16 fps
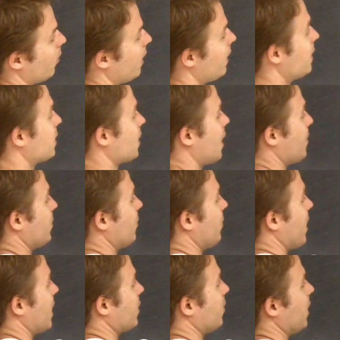the greatest common
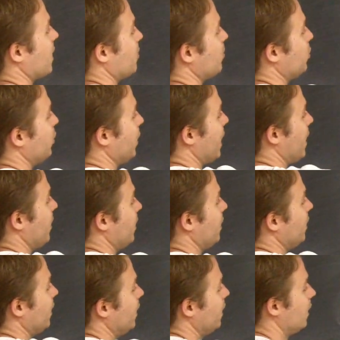factor I can pull out